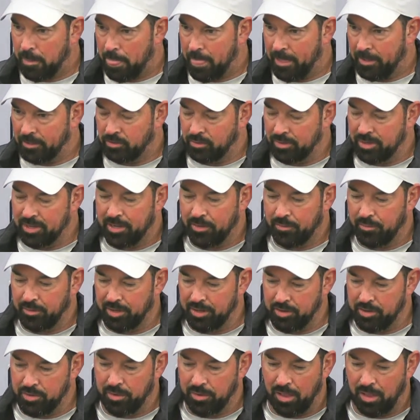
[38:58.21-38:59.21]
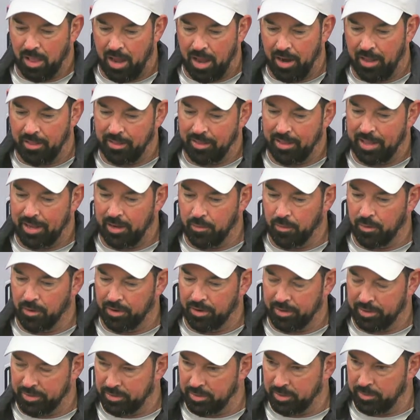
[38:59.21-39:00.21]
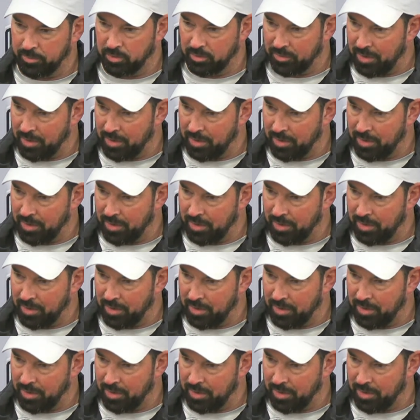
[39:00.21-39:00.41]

And so he can really do a lot of the legwork in terms of